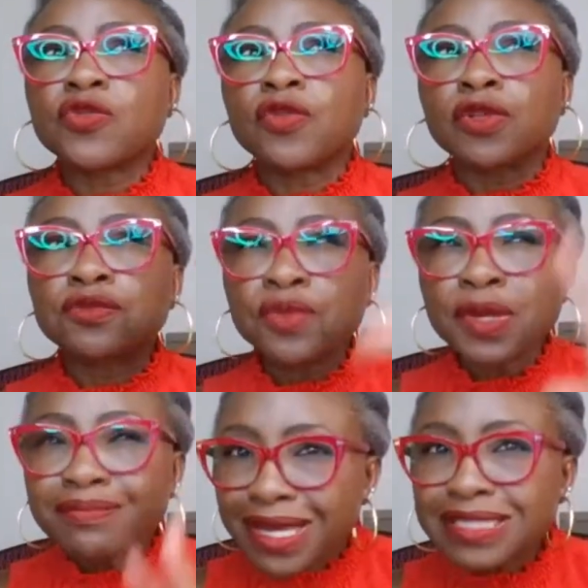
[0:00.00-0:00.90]
So for
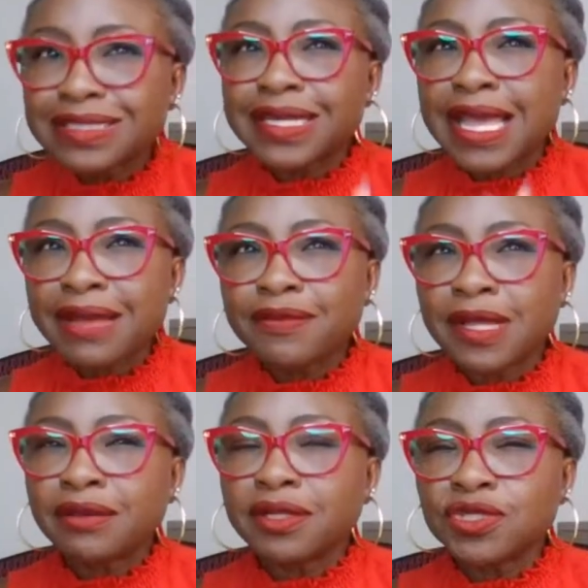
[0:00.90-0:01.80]
3 months, they
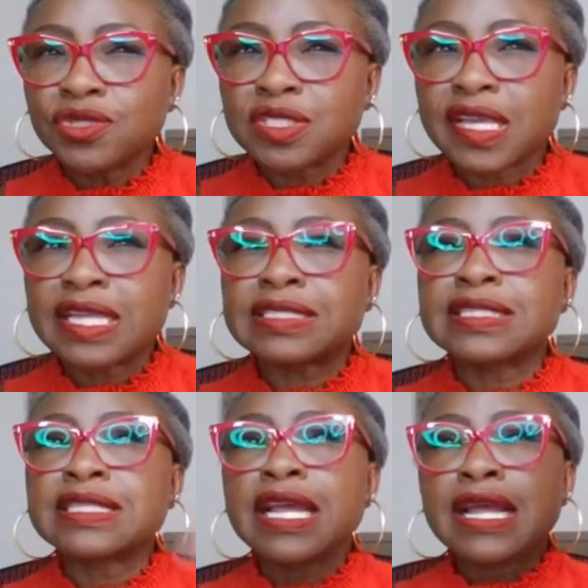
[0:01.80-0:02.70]
held into these
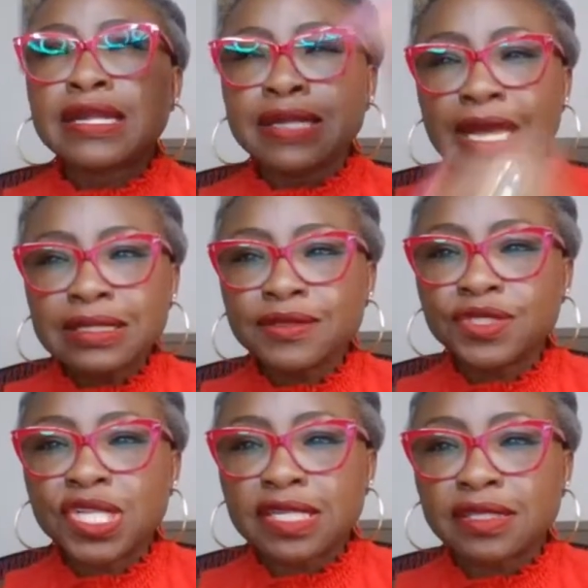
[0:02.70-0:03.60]
cases, not
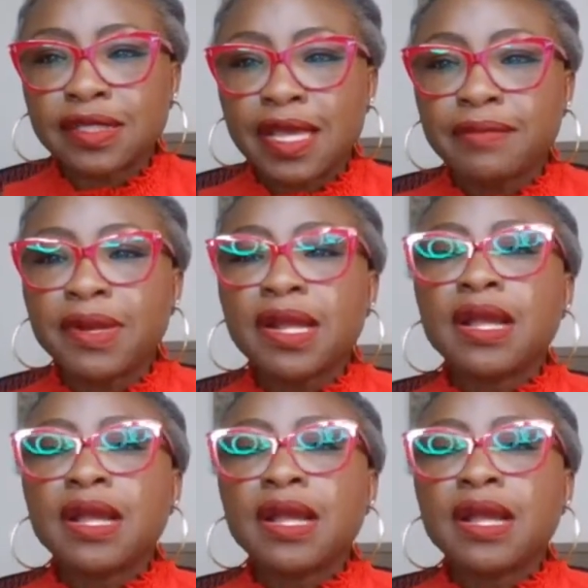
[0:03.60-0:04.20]
rejected them,